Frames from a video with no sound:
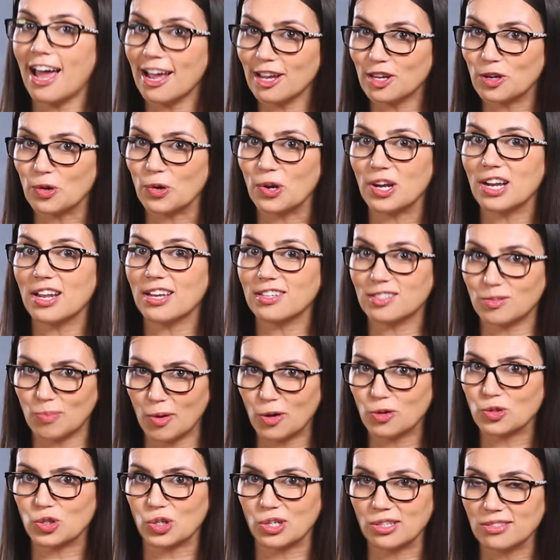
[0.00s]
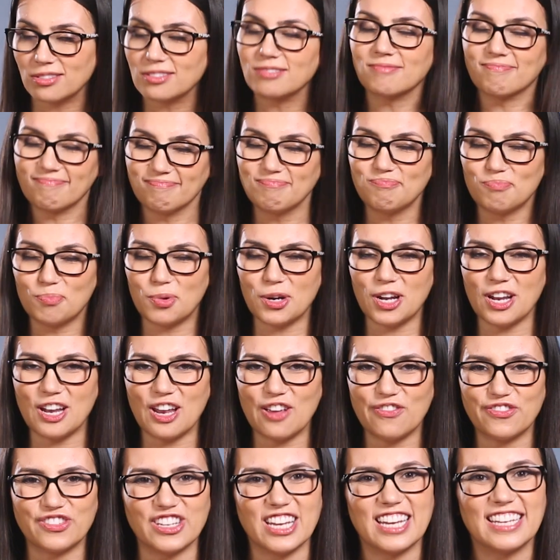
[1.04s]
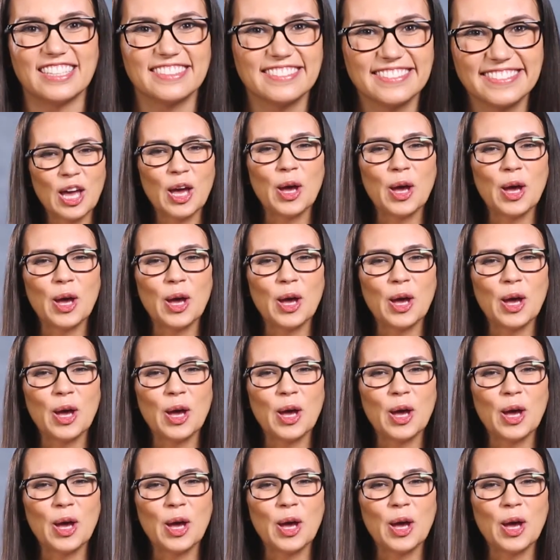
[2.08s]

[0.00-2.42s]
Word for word: accurate exposures. Pretty nifty.